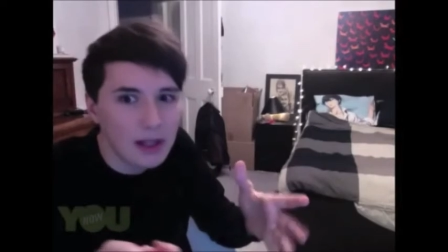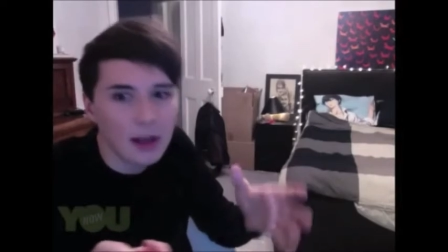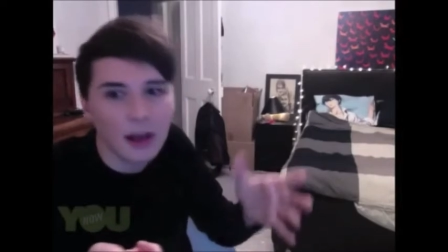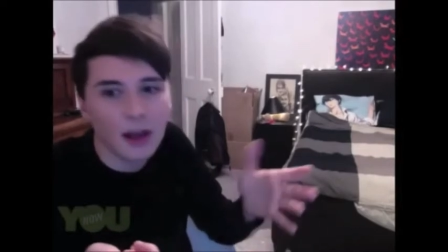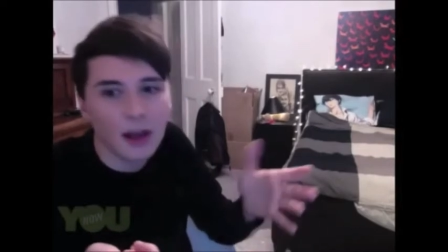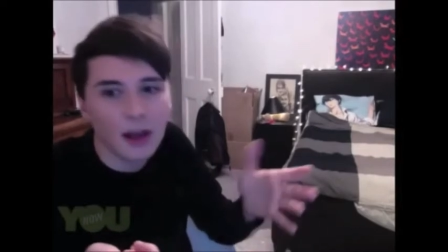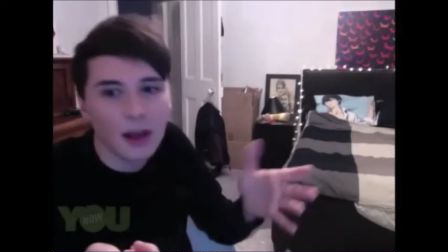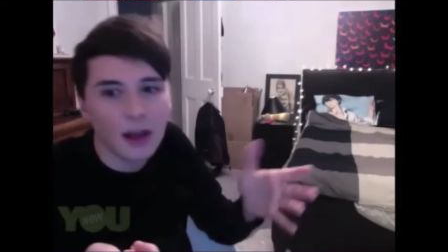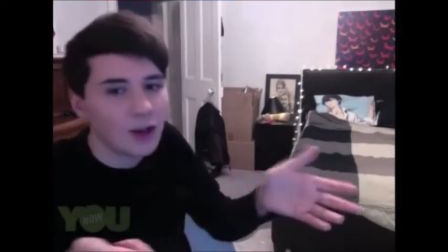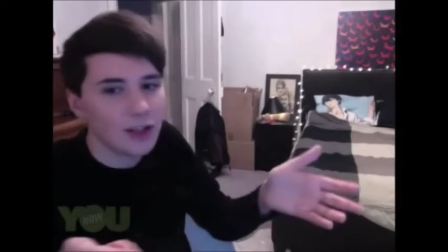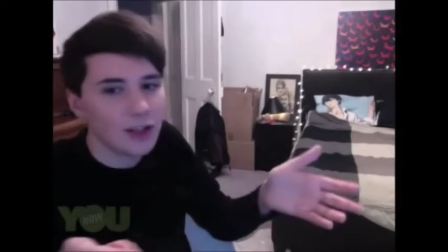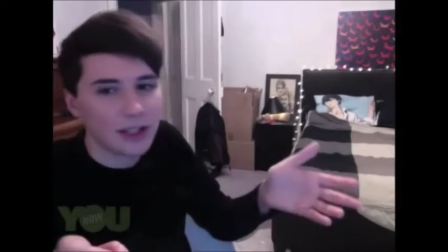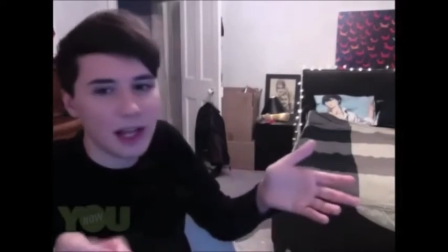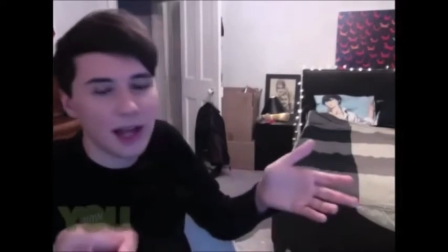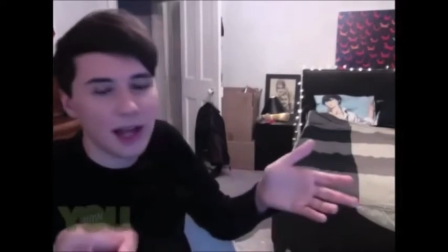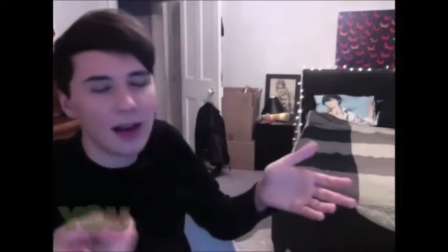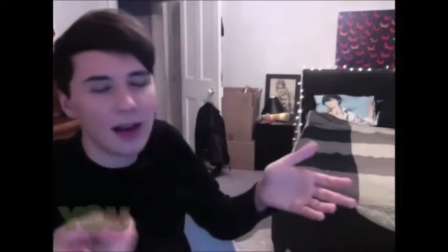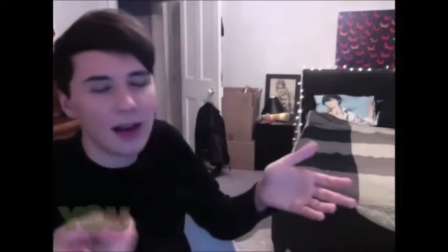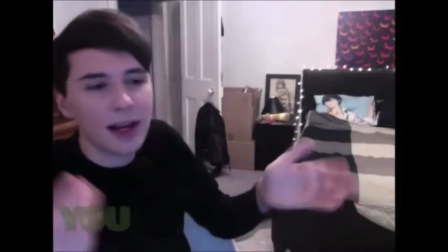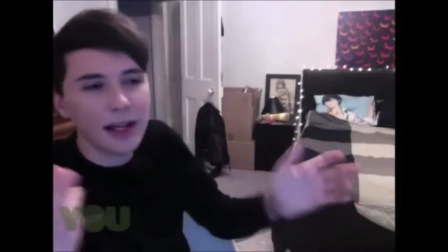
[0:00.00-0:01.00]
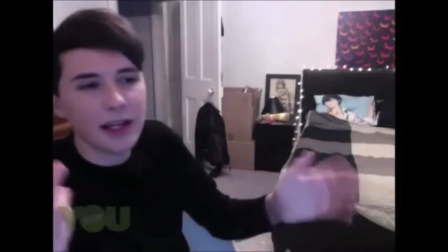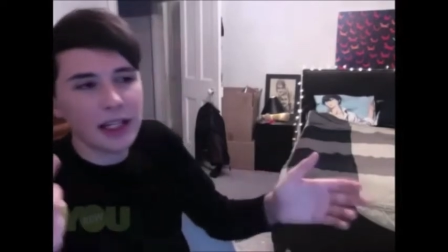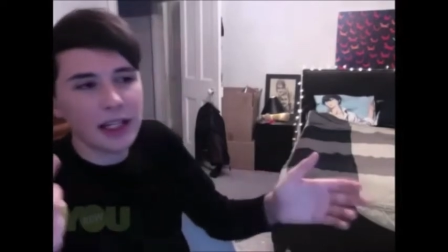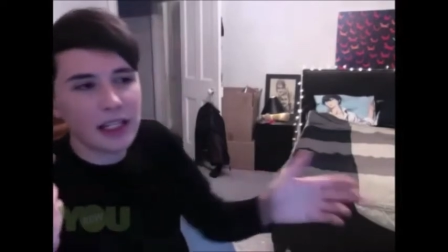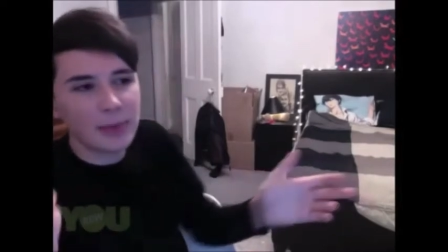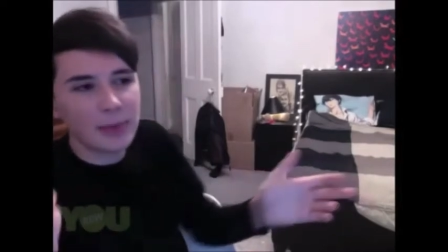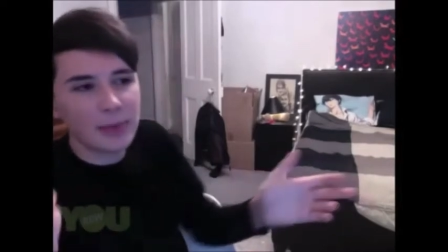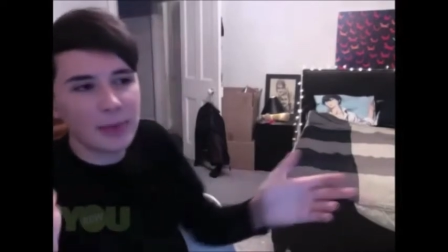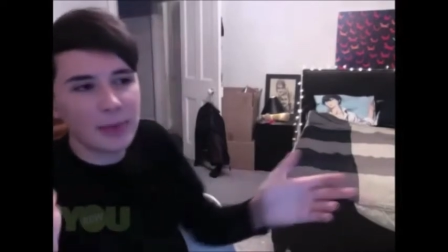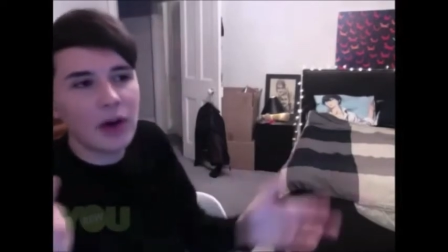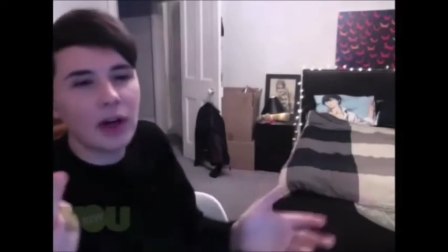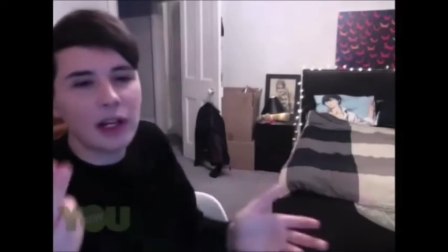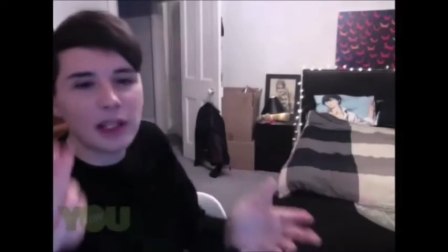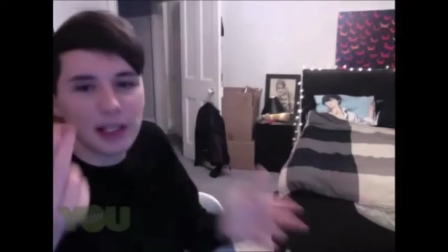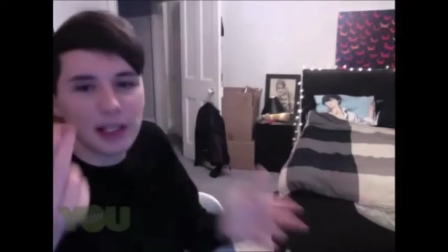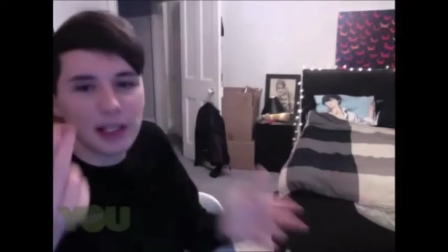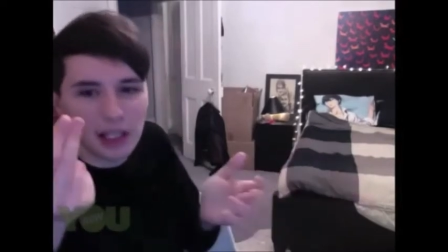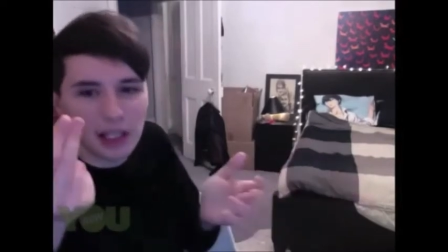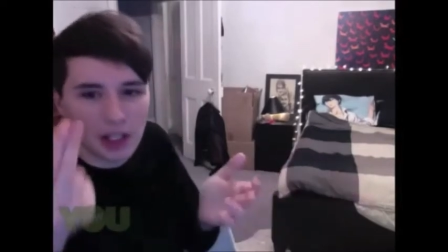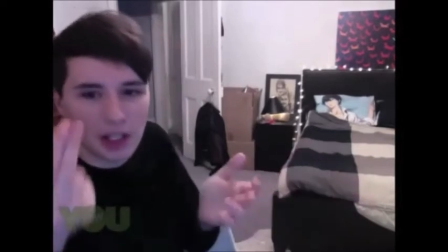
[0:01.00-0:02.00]
are just like I can experience
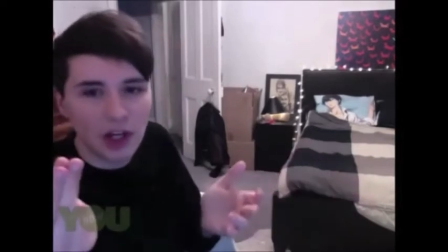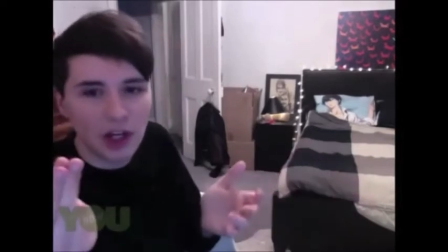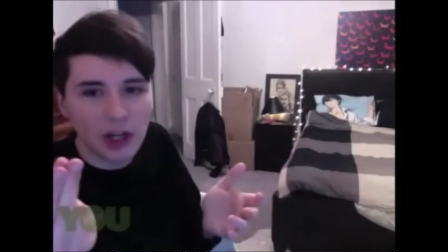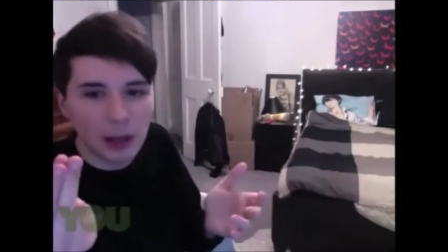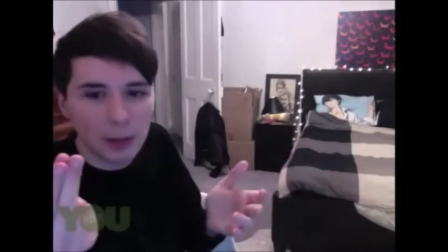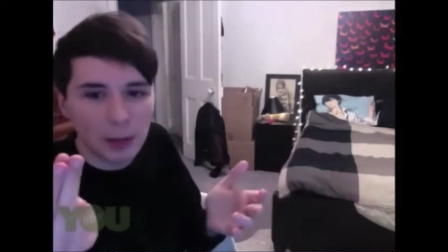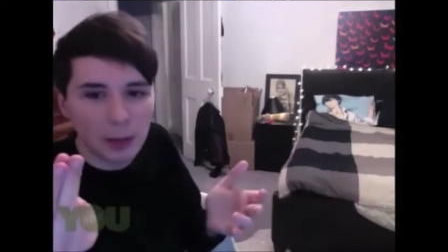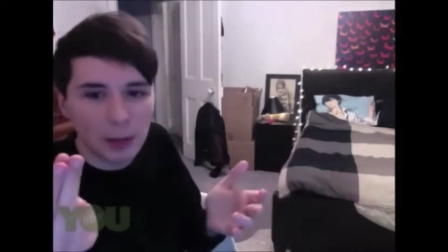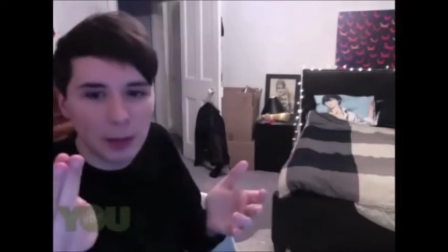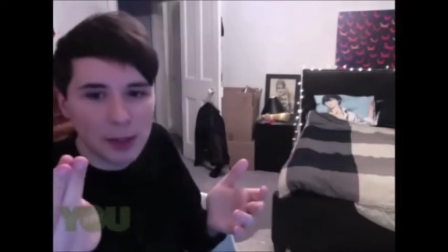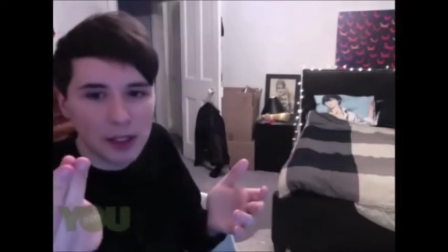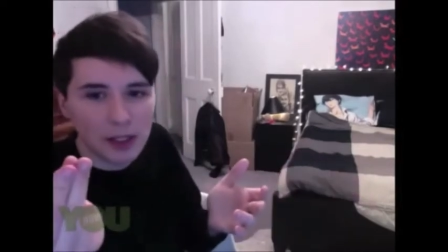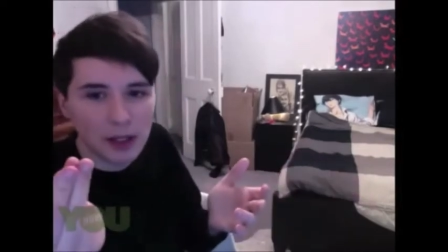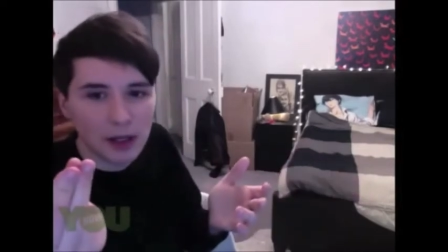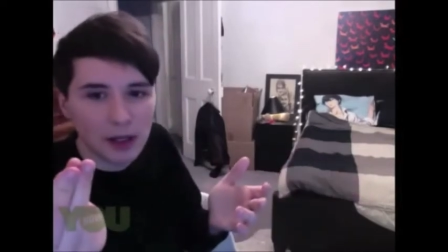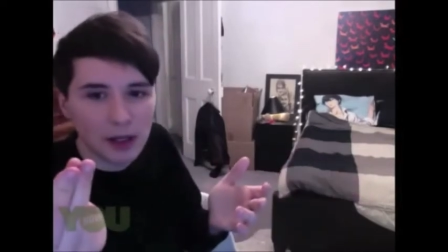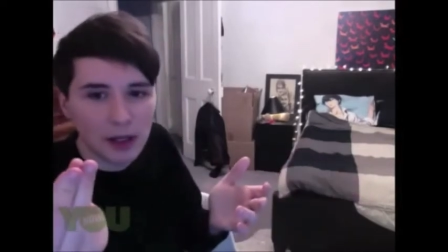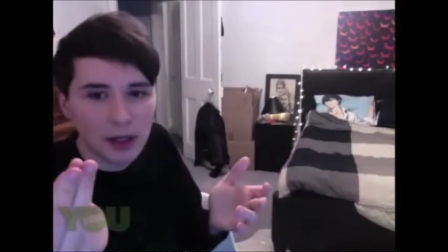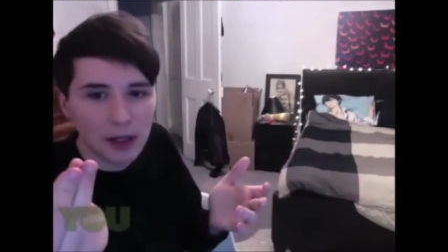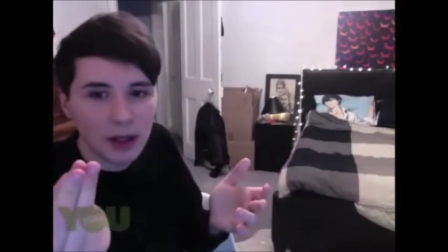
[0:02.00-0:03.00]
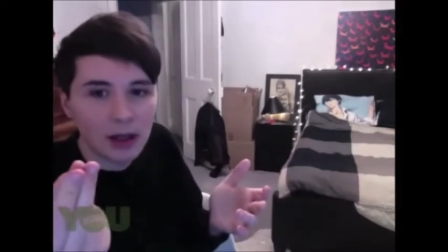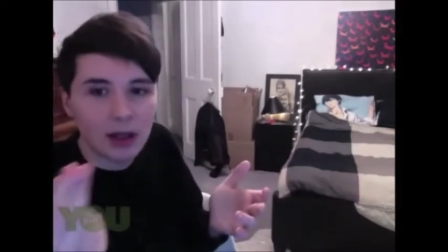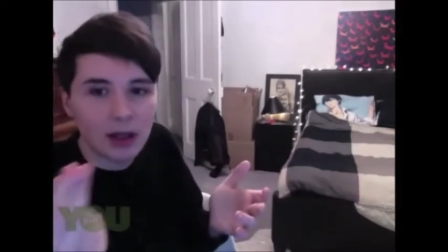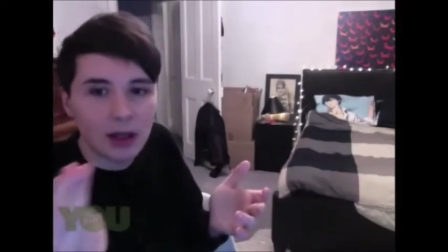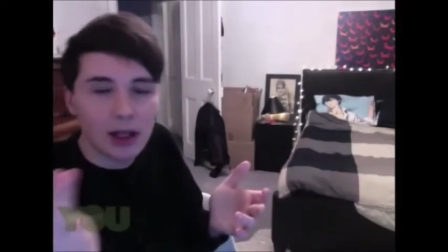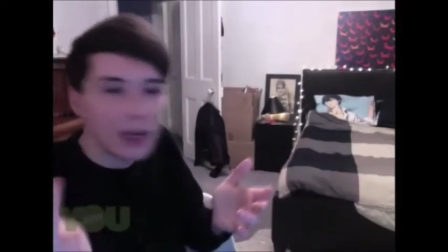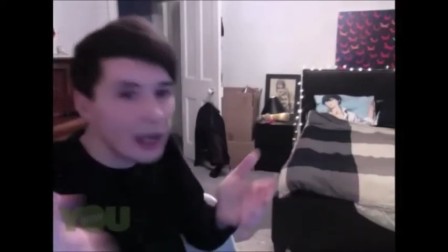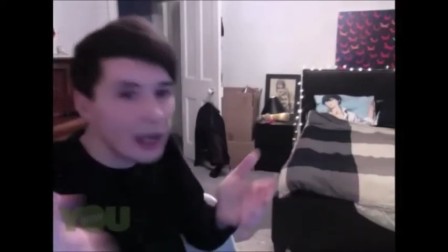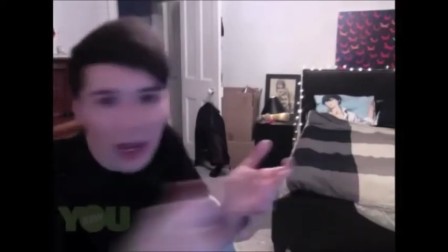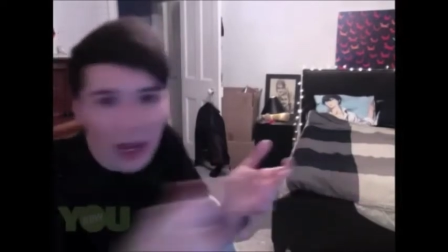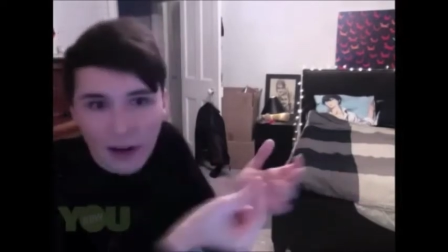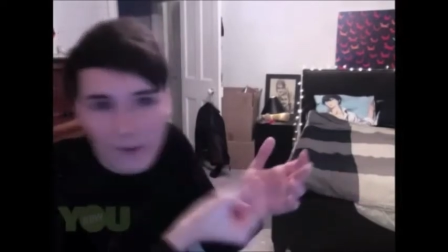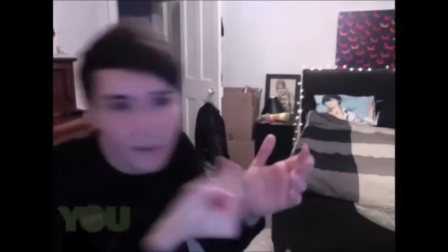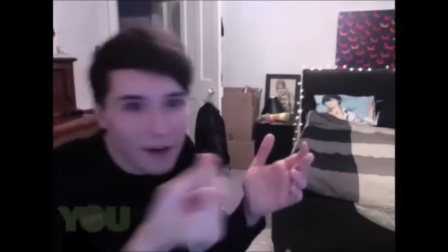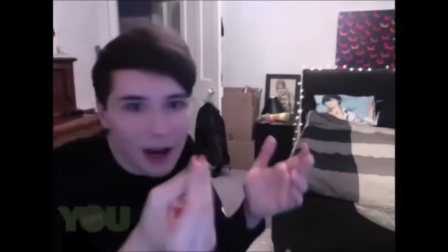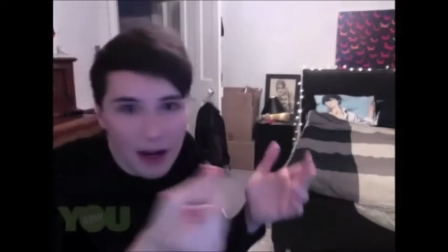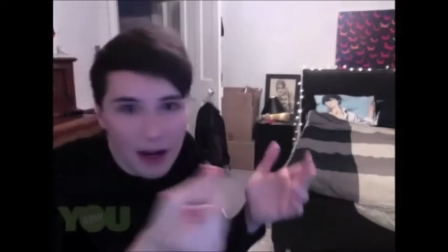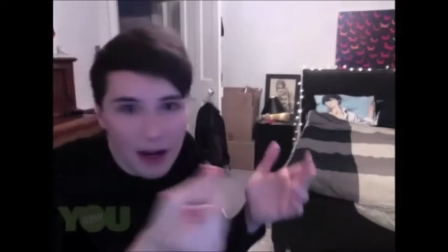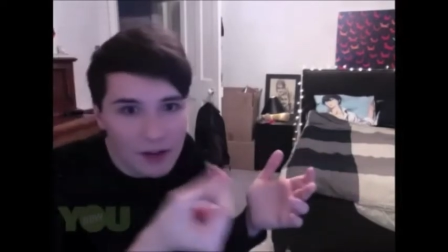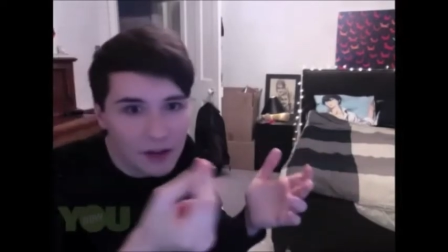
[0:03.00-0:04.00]
these chips in like
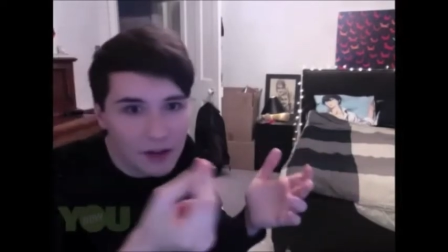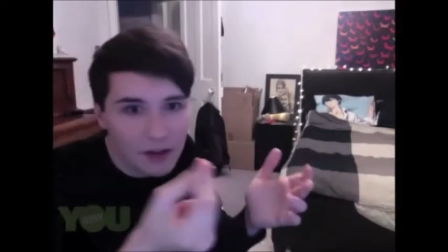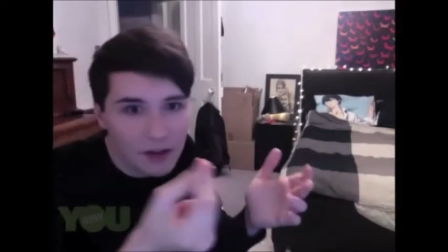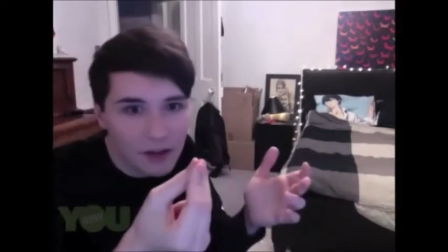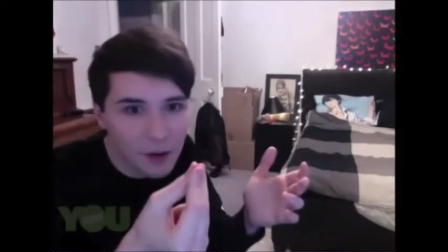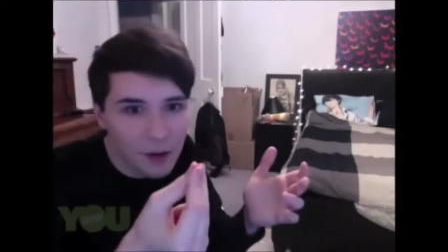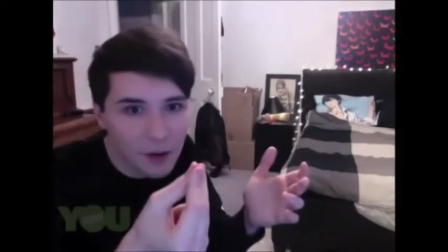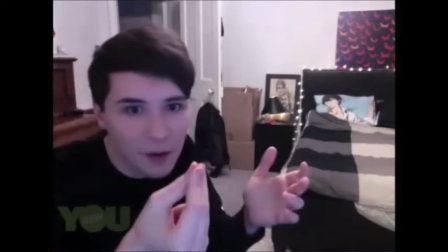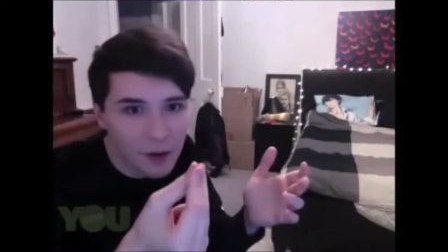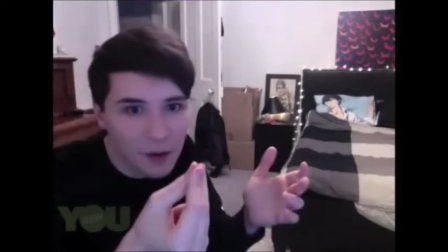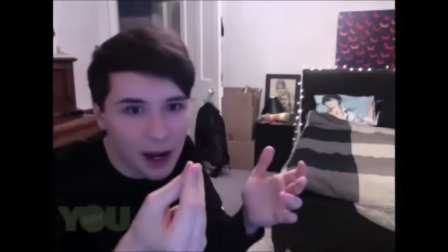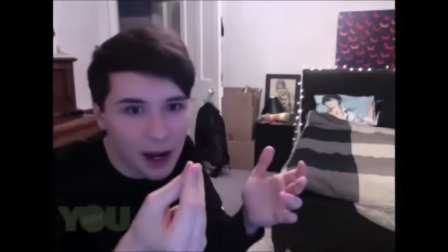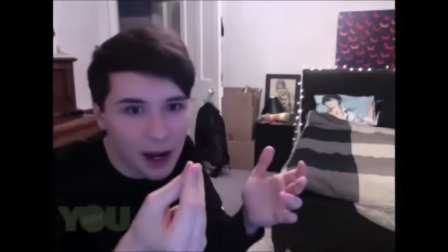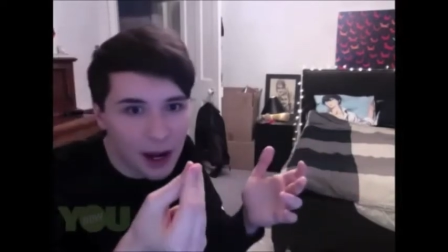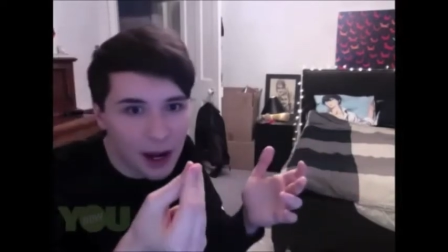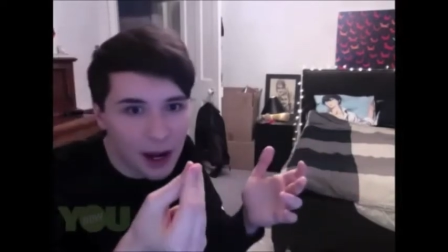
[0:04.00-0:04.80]
five different ways.